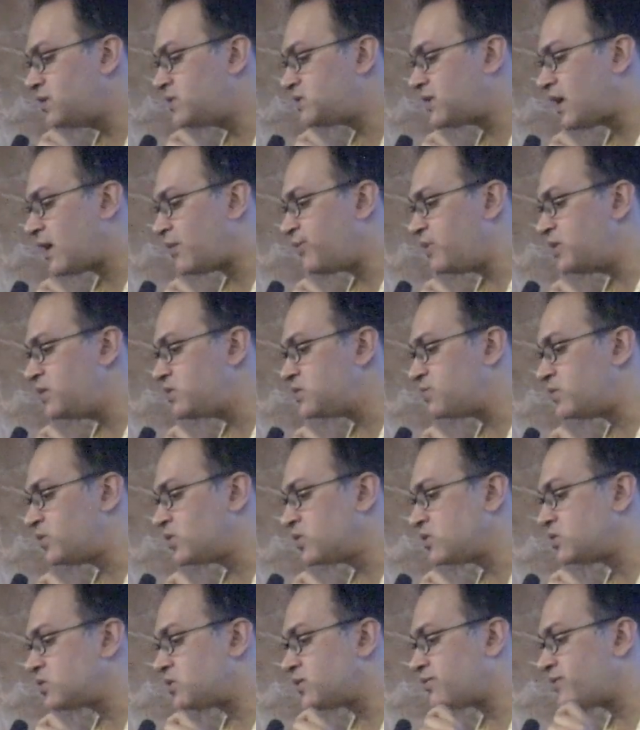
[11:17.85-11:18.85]
established
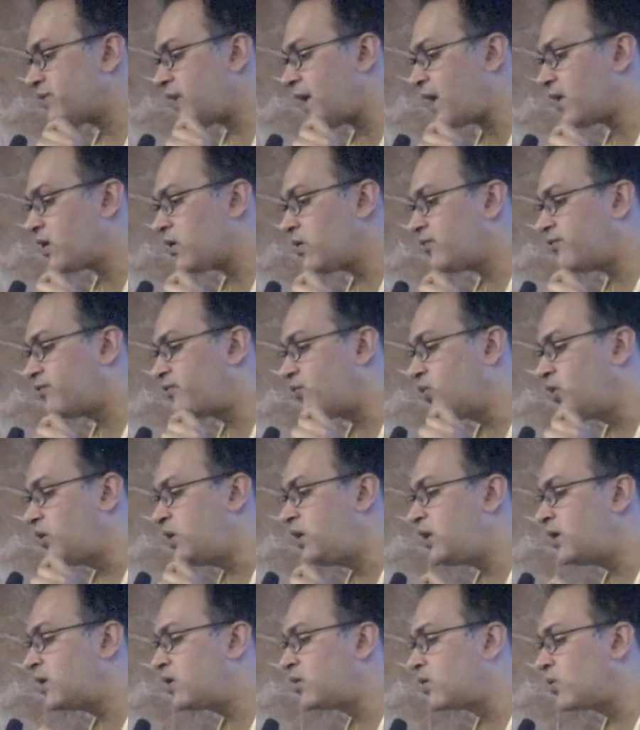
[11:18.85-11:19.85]
because of lack of
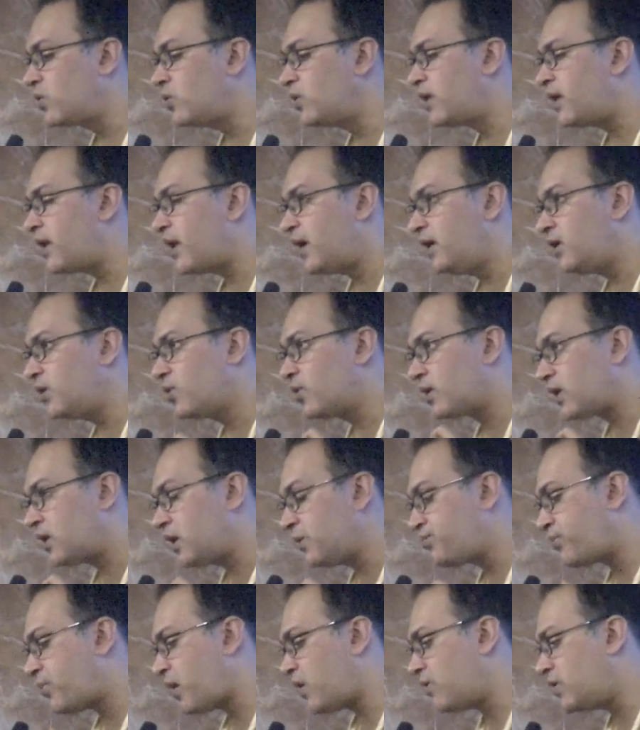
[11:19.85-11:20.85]
fully accrued and
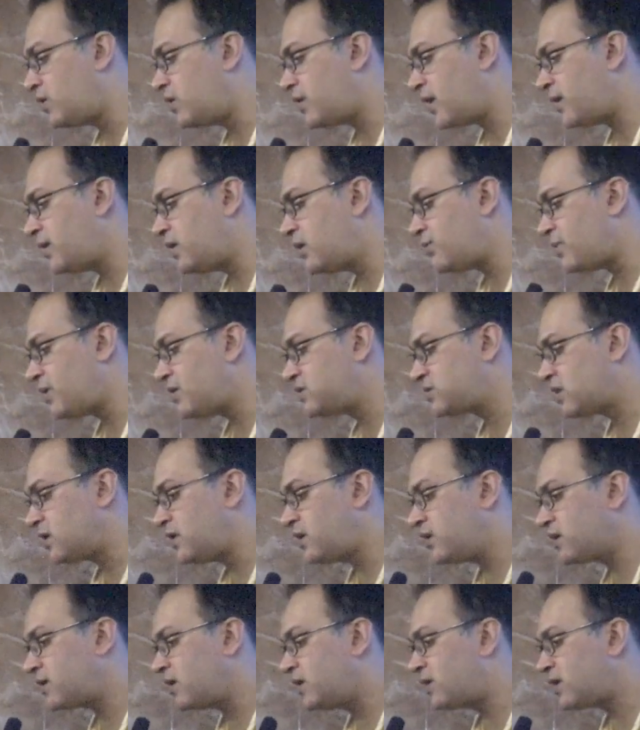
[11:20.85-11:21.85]
adequately powered randomized
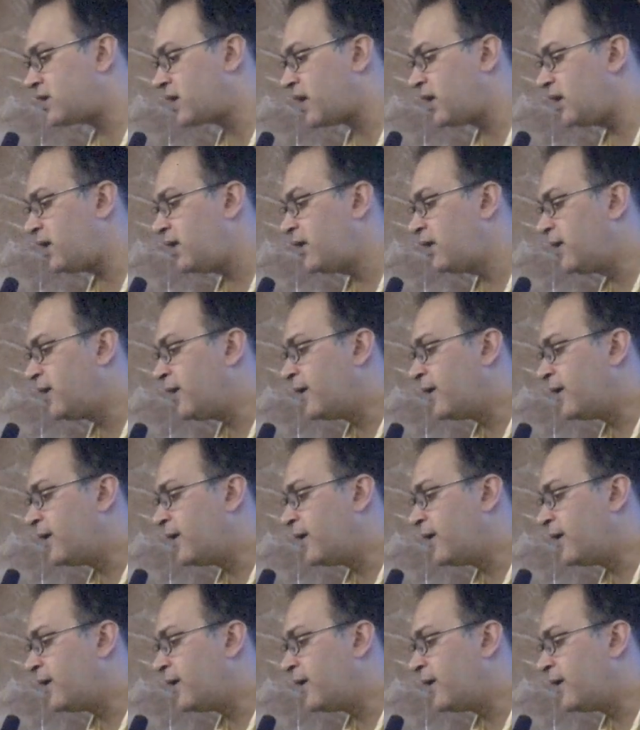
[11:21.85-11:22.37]
clinical trial.